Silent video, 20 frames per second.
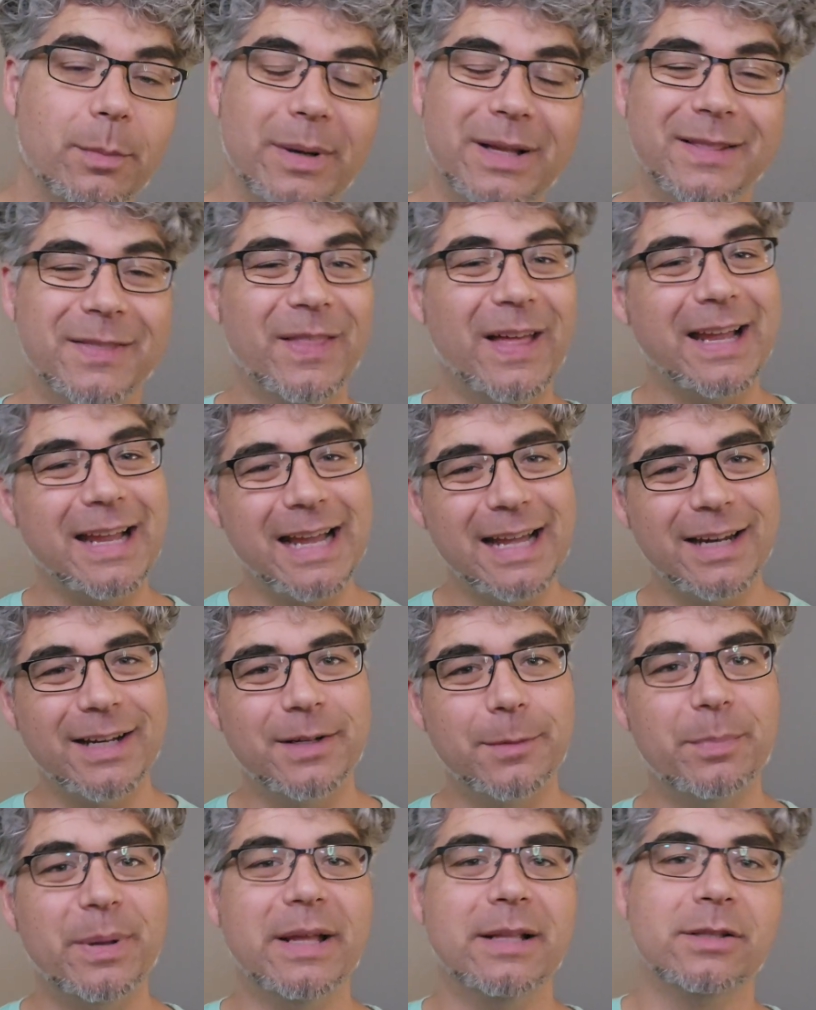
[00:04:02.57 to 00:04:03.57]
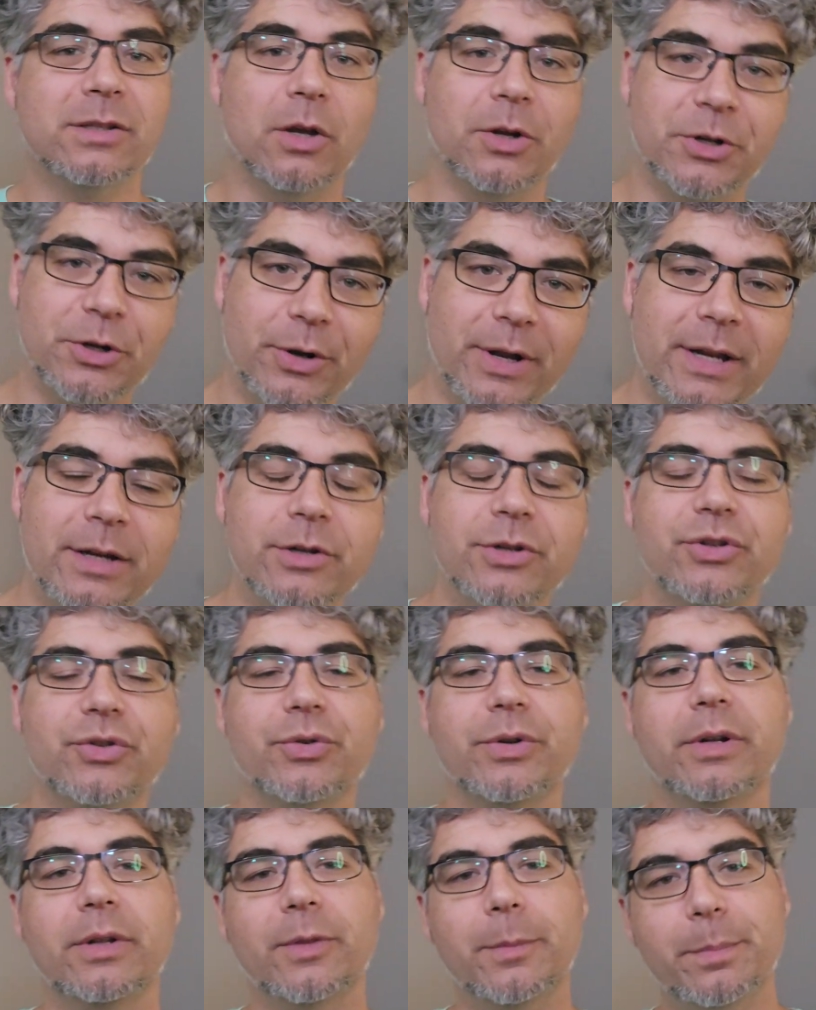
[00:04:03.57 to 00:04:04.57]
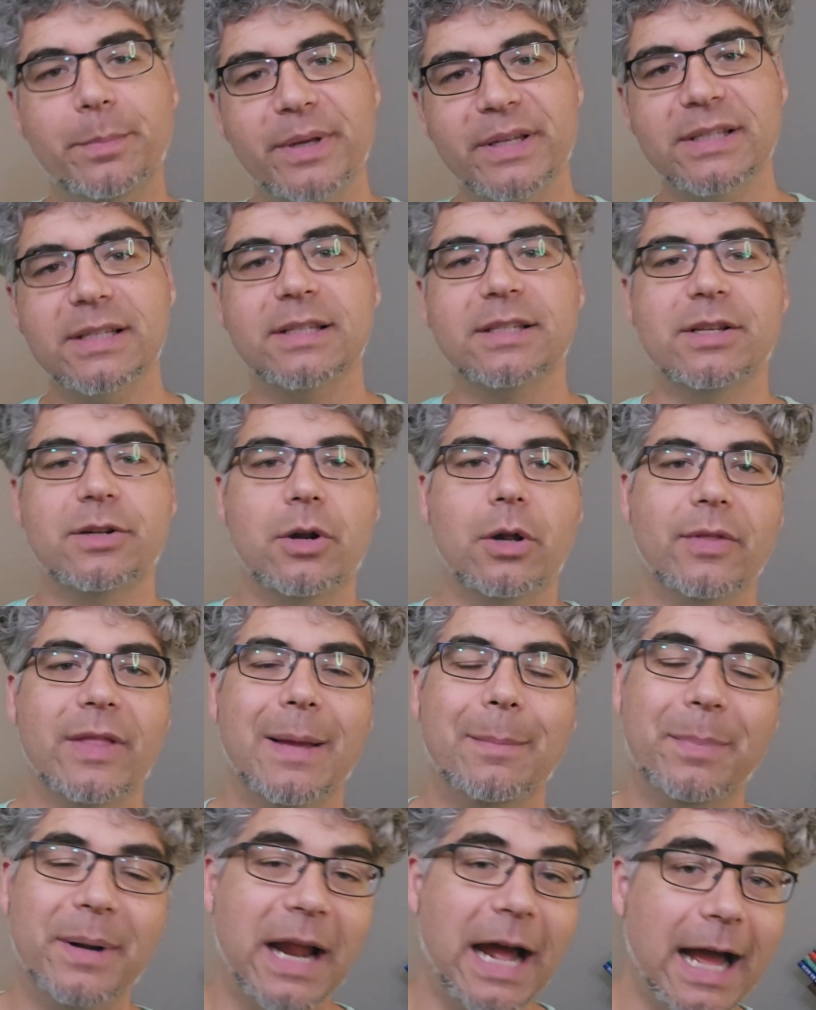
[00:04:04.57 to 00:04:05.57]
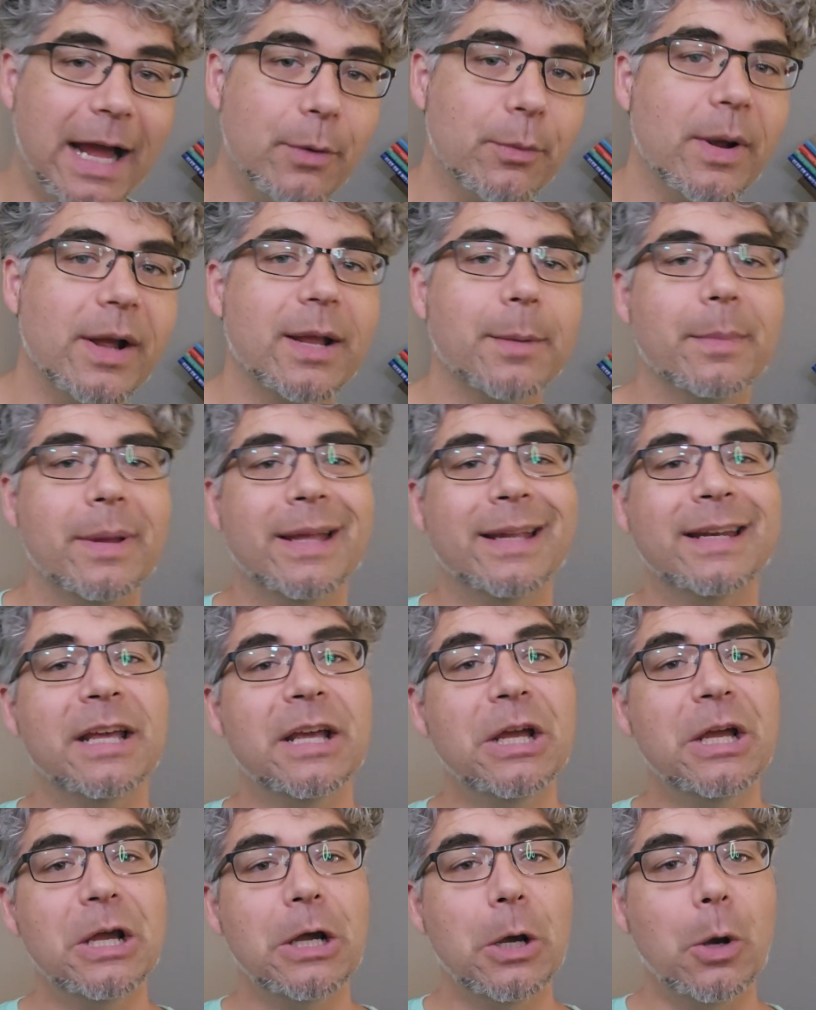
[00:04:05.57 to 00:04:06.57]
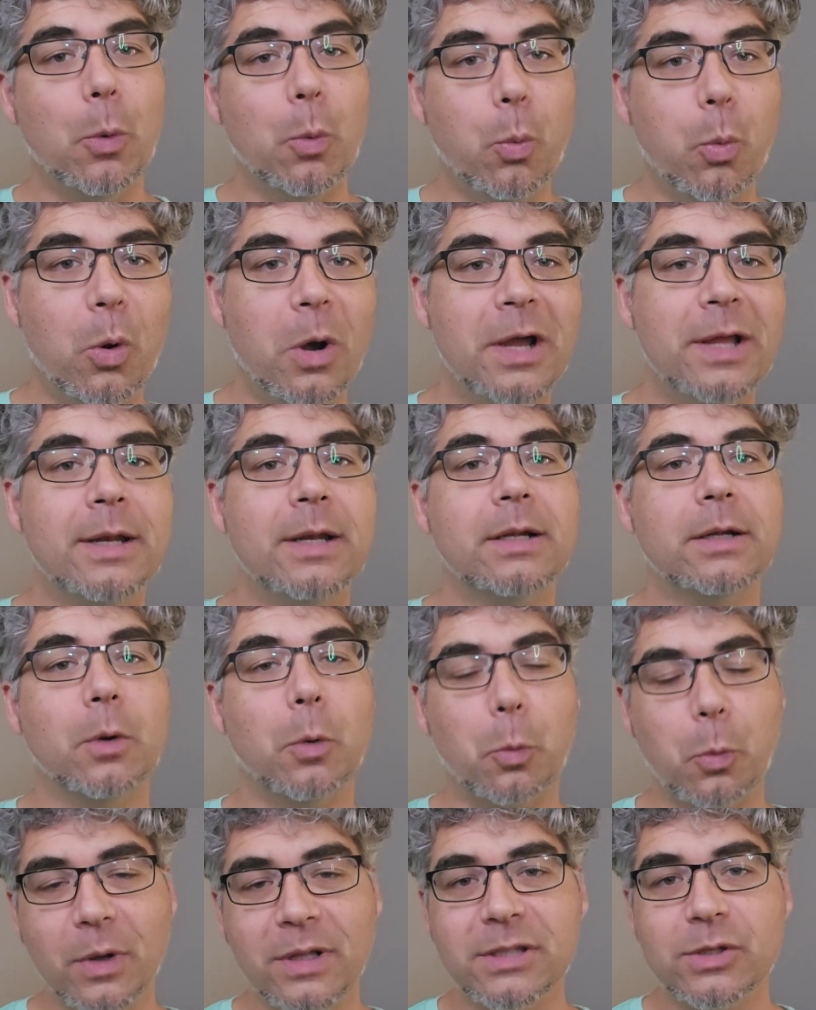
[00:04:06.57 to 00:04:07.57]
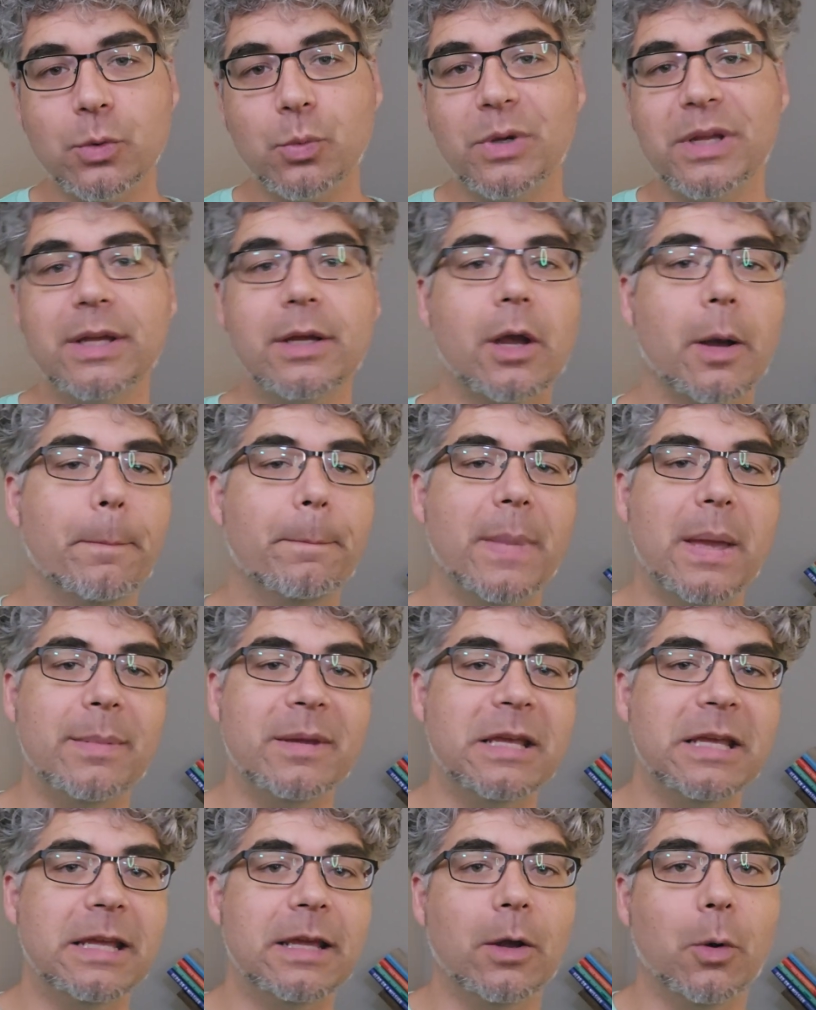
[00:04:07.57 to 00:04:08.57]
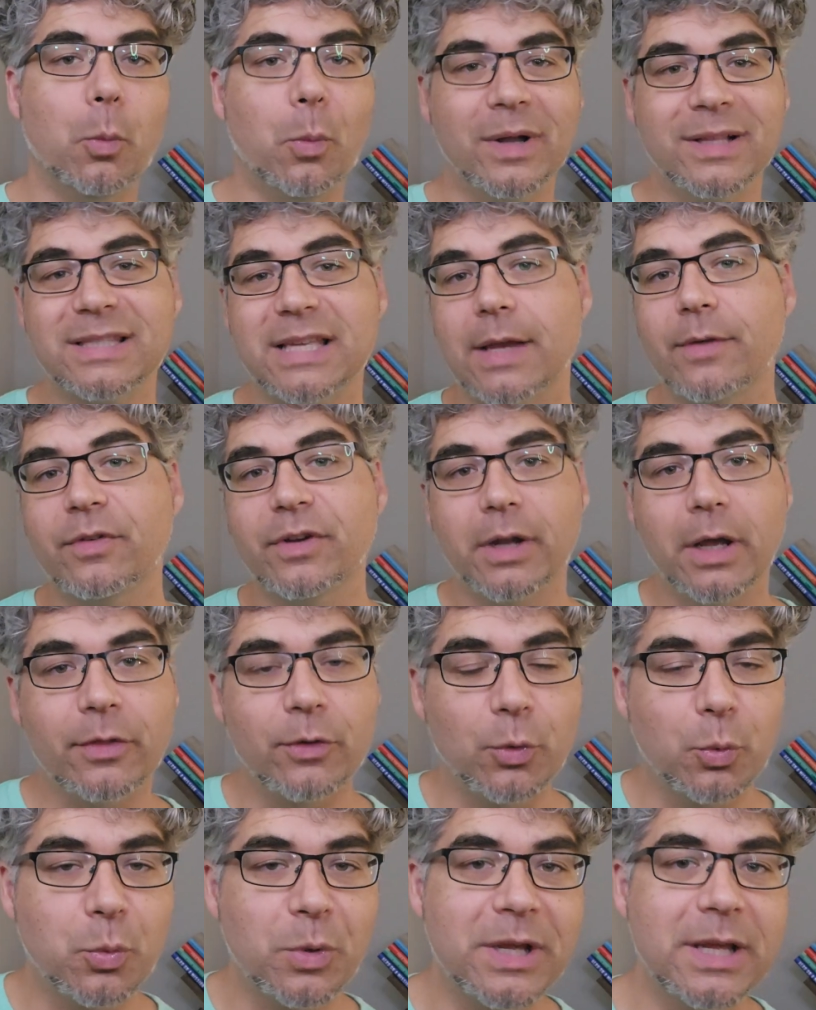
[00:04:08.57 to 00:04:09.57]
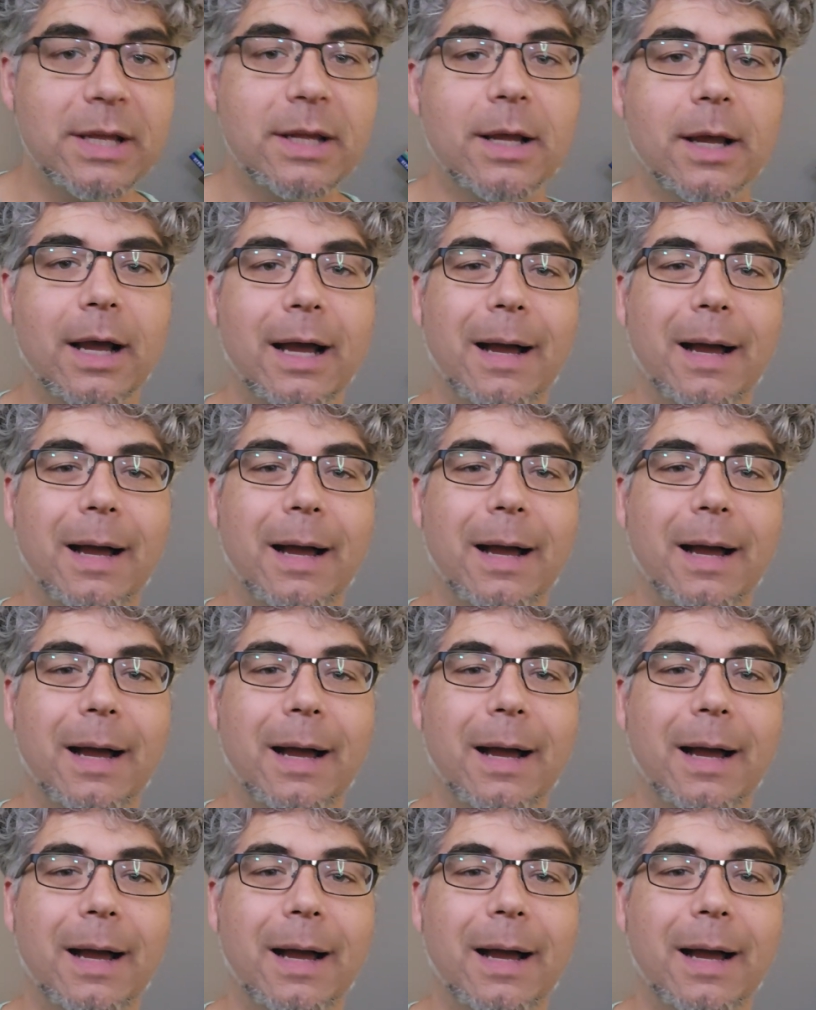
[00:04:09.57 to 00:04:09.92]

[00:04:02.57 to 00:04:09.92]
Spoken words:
But that kind of depends on your industry and business and all that. But I recommend once a week, maybe once every other week.